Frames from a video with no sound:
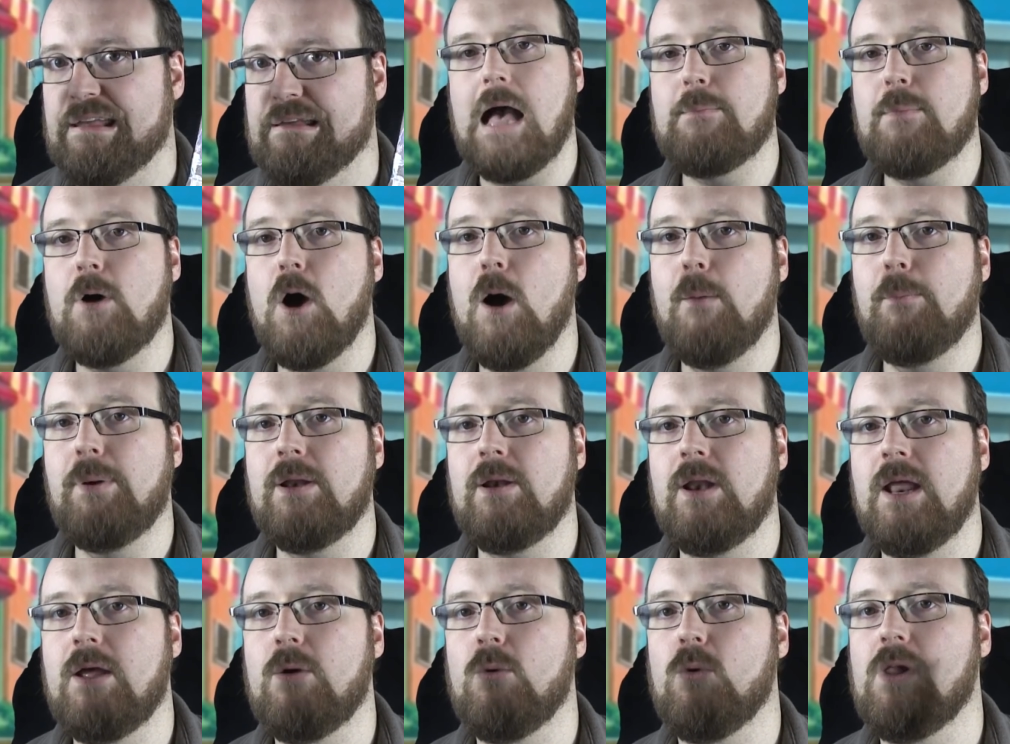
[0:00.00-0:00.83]
I'm
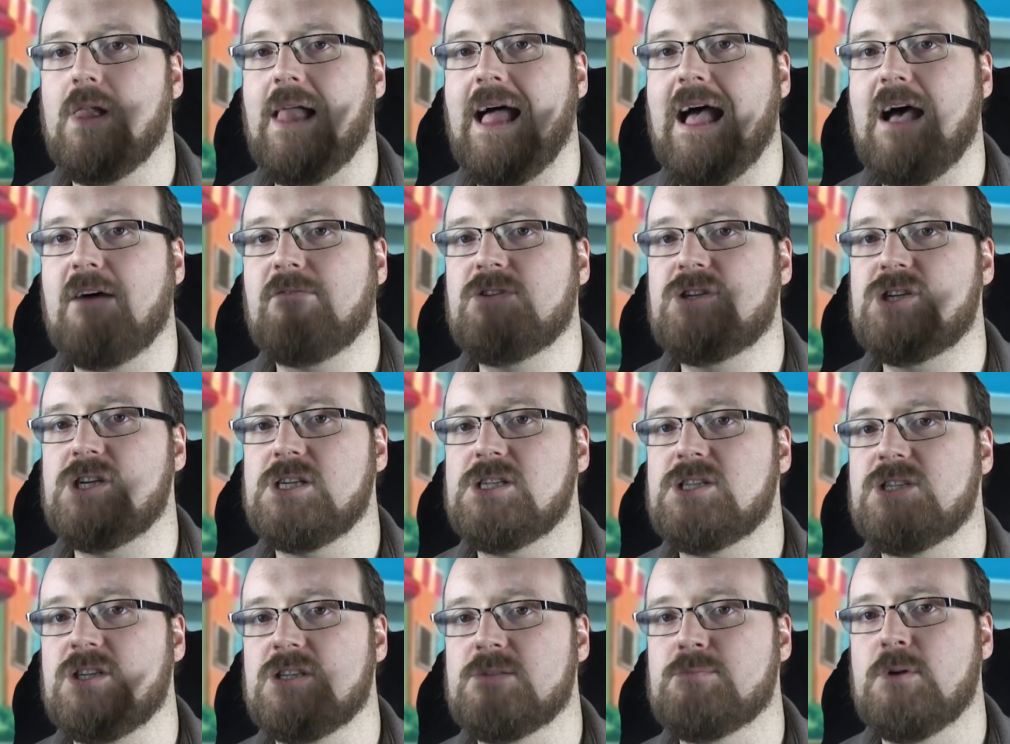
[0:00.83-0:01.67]
hoping it will have
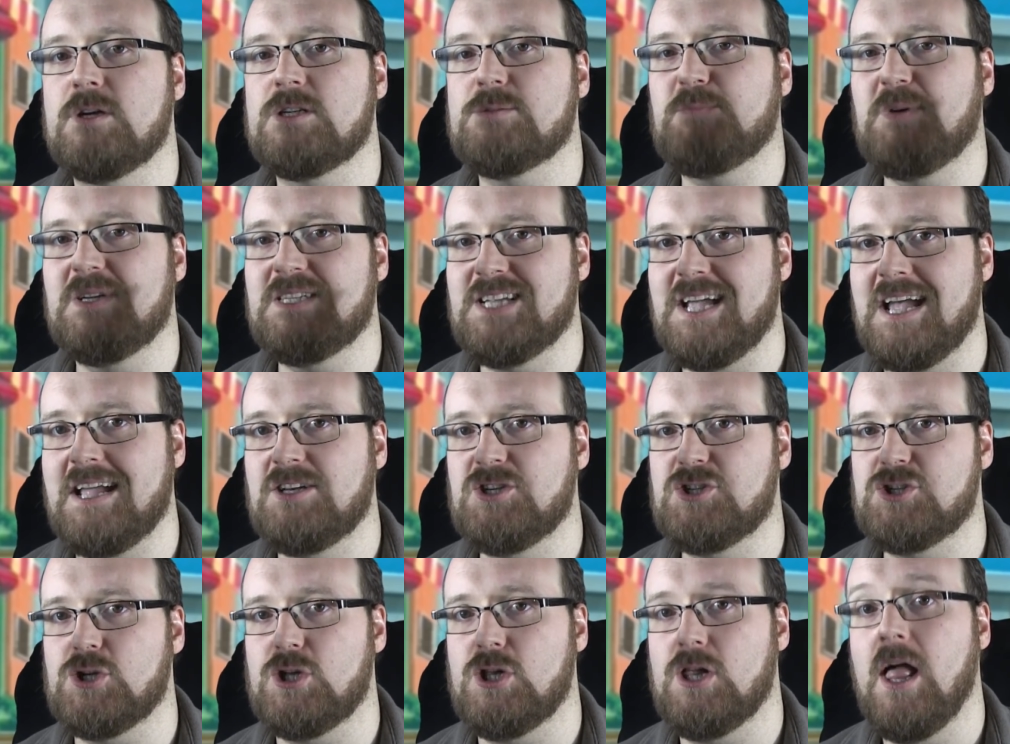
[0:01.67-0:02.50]
just as much
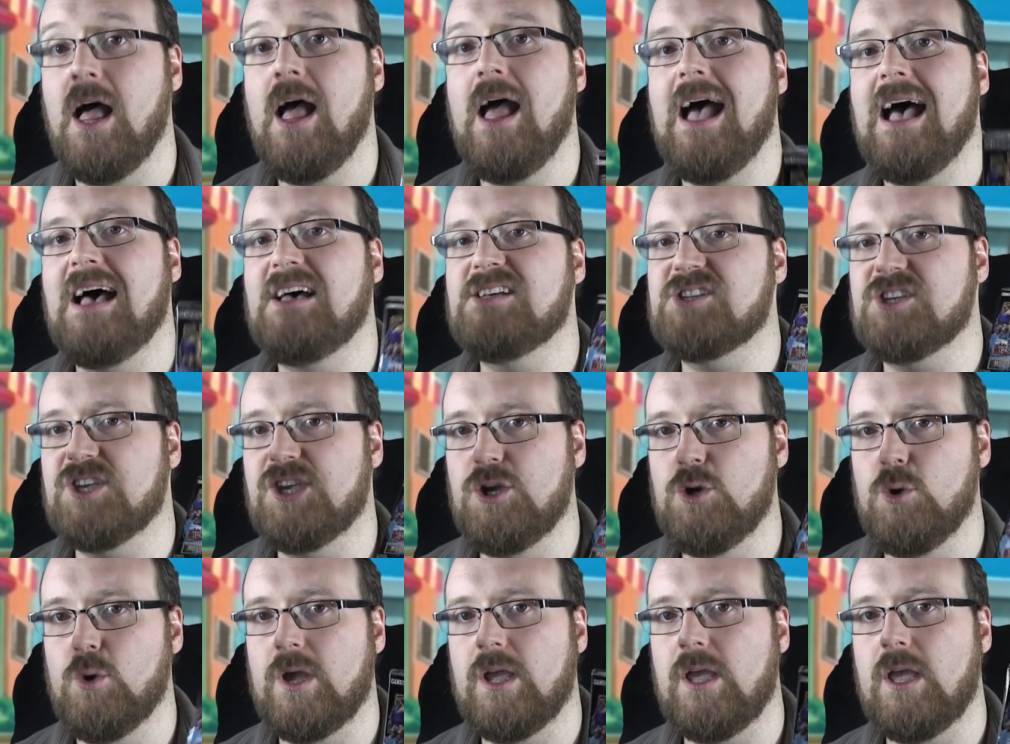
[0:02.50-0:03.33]
potential as
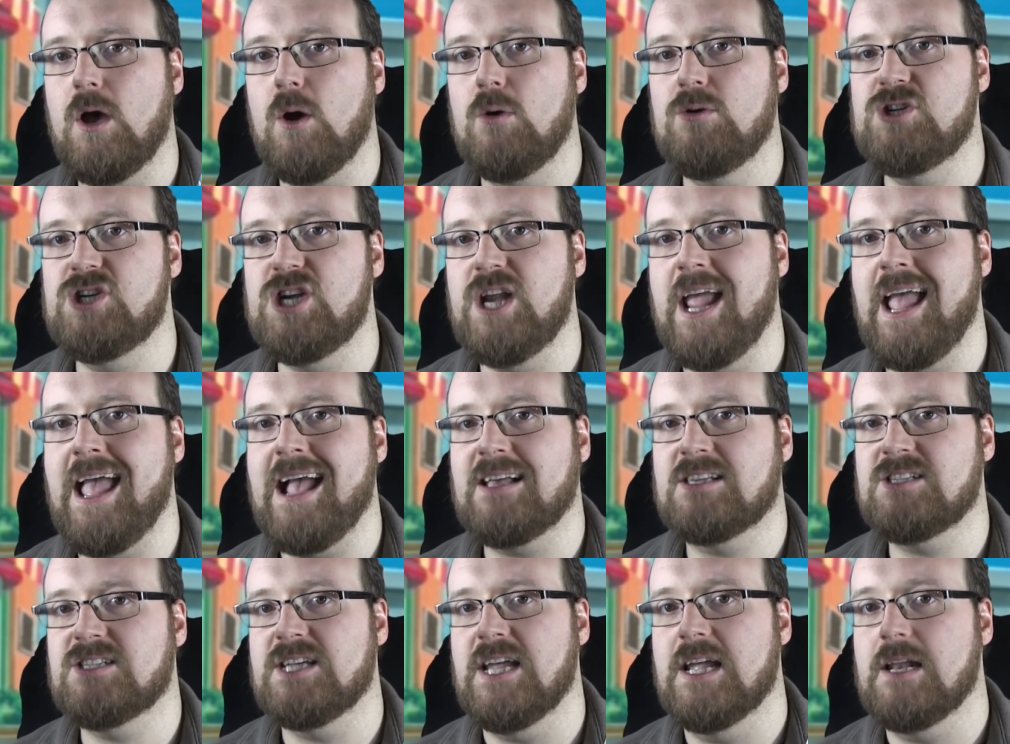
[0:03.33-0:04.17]
Yu-Gi-Oh!
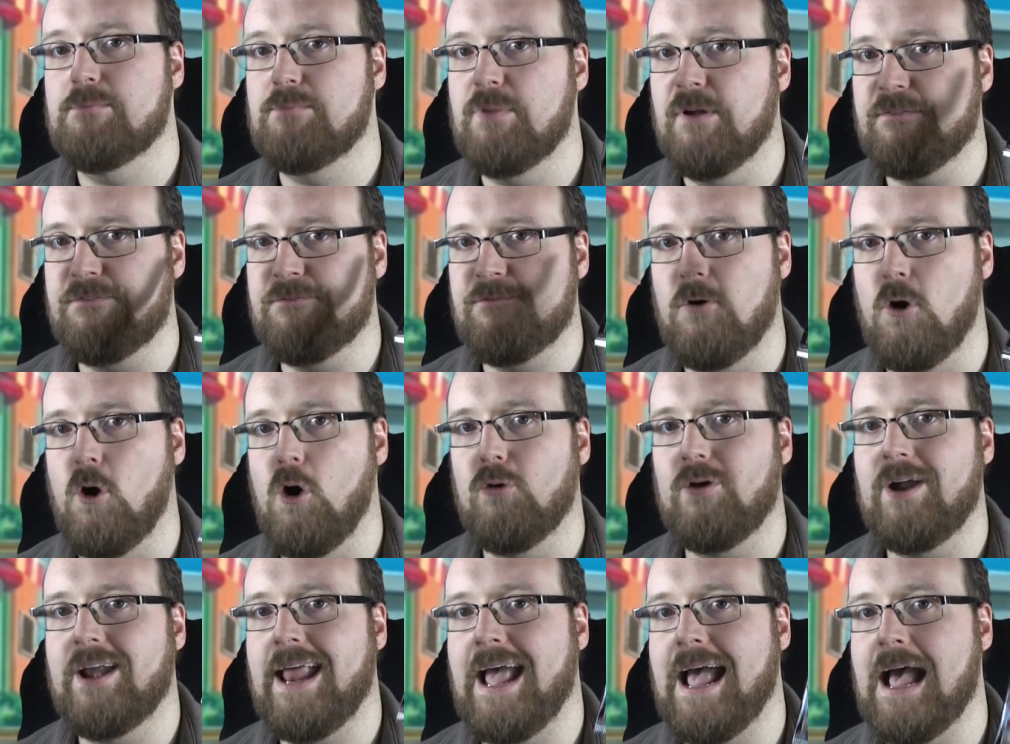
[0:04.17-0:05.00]
GX did
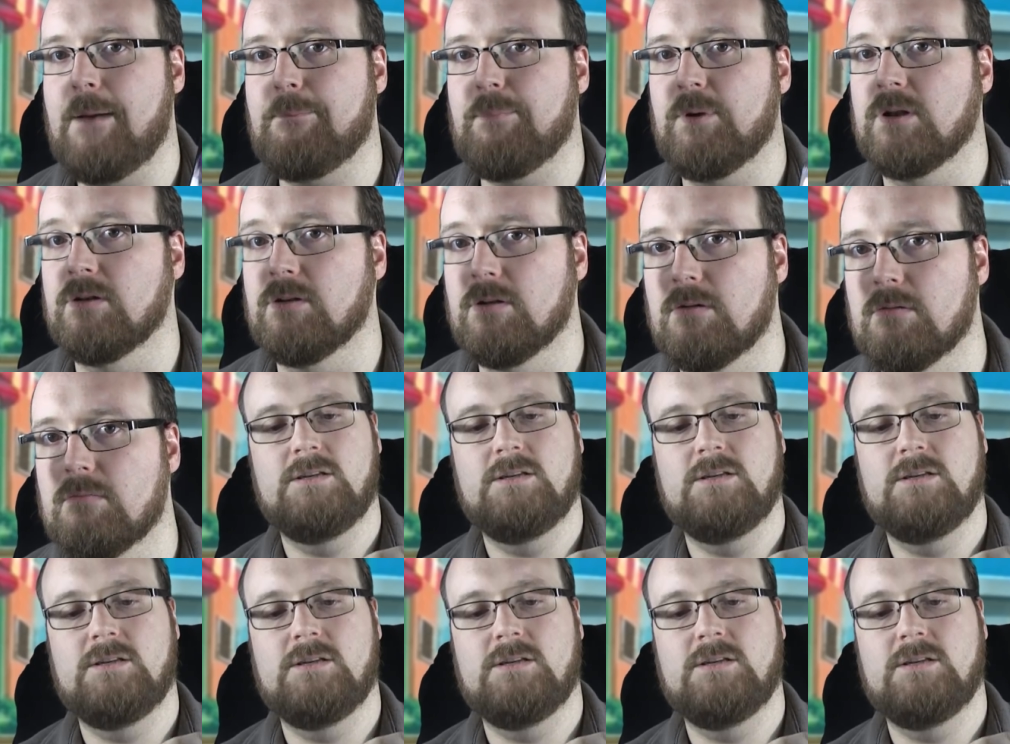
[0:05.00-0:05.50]
before it happened.